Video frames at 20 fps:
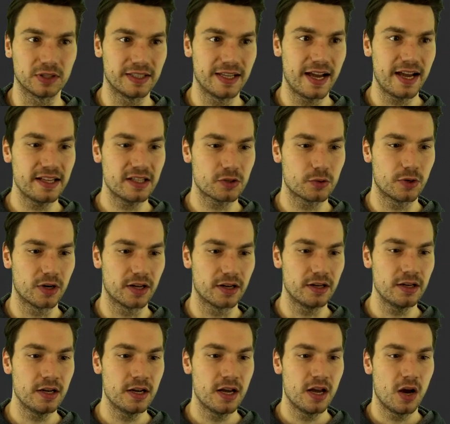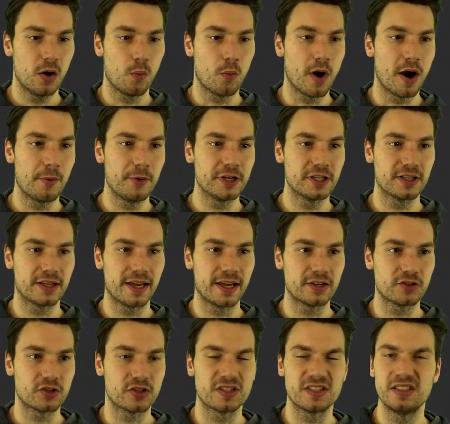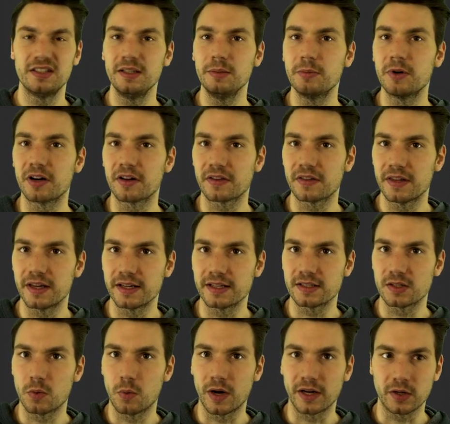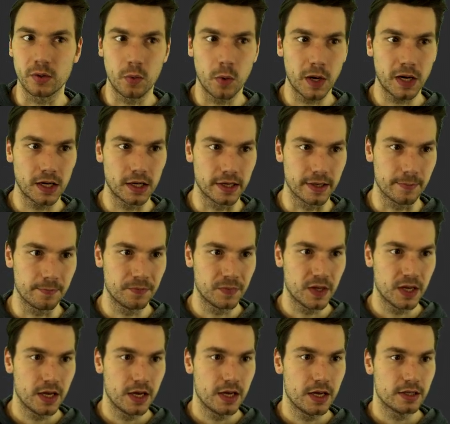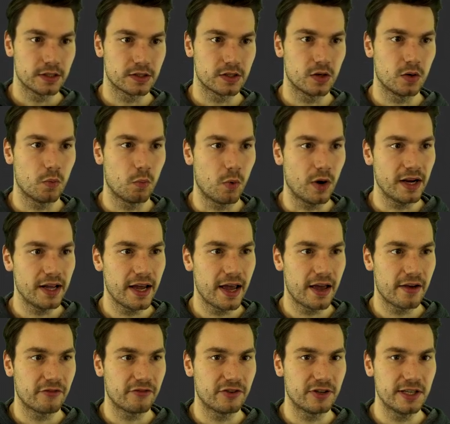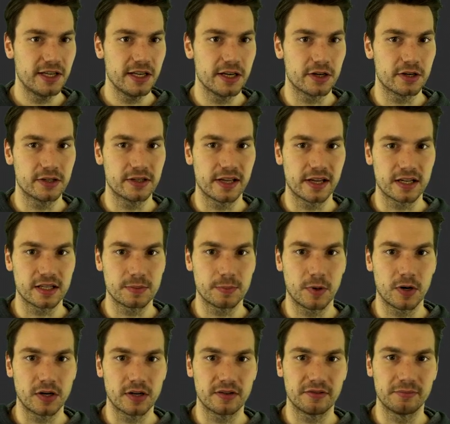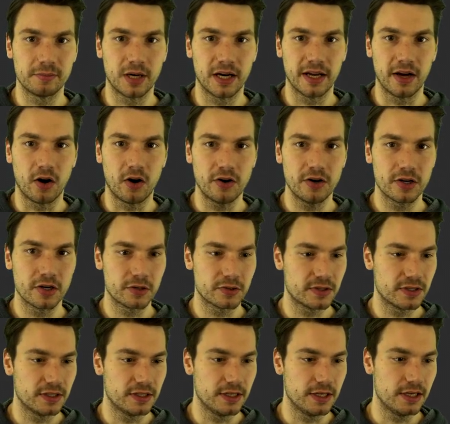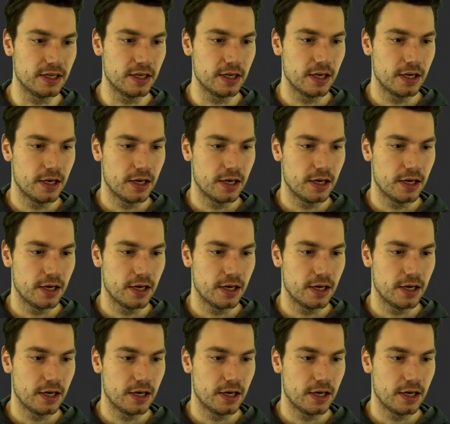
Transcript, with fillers: task run where we can just debug things quite quickly. So what I have here that is part of my Argo CD